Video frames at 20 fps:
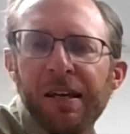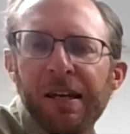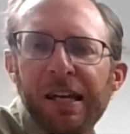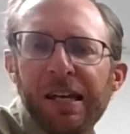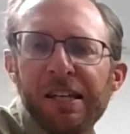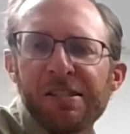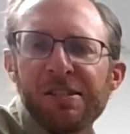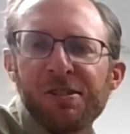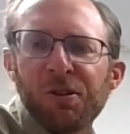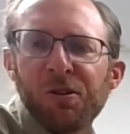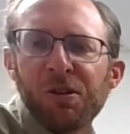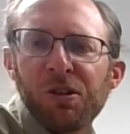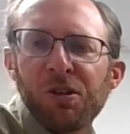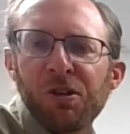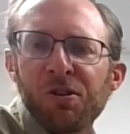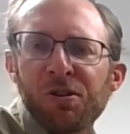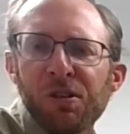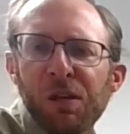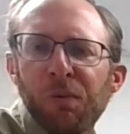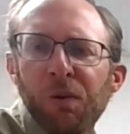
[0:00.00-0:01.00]
And so
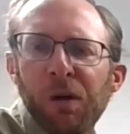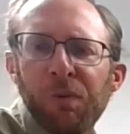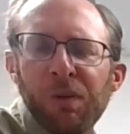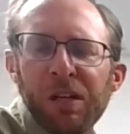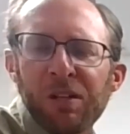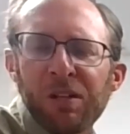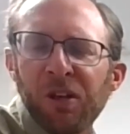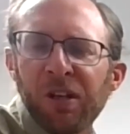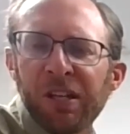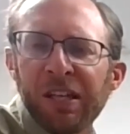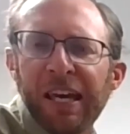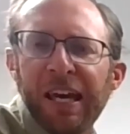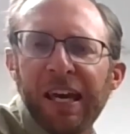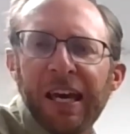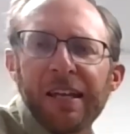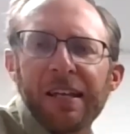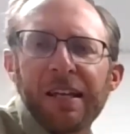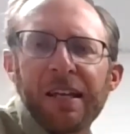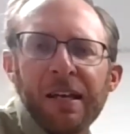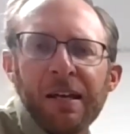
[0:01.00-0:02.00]
usually when we look
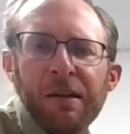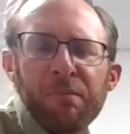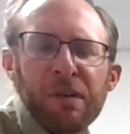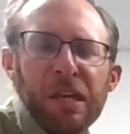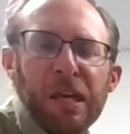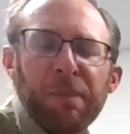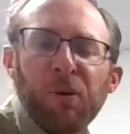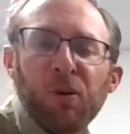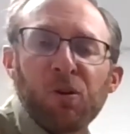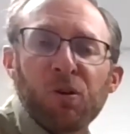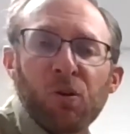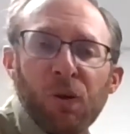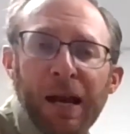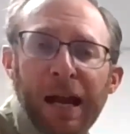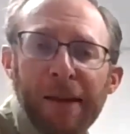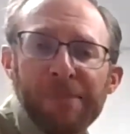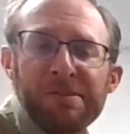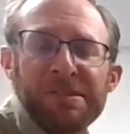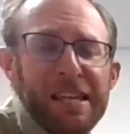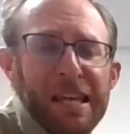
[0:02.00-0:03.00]
at people
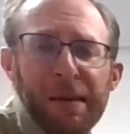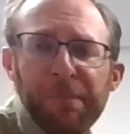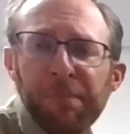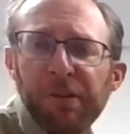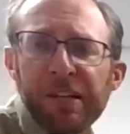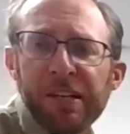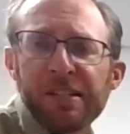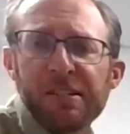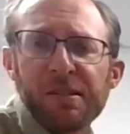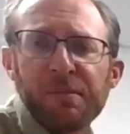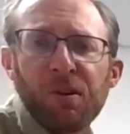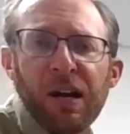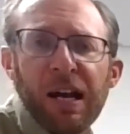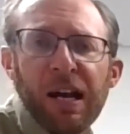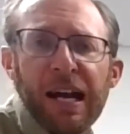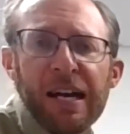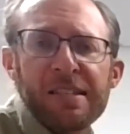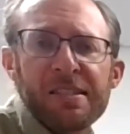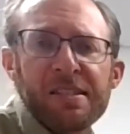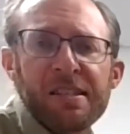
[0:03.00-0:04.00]
grab sampling some
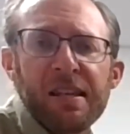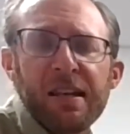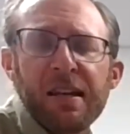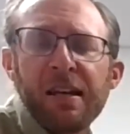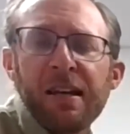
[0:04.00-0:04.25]
grass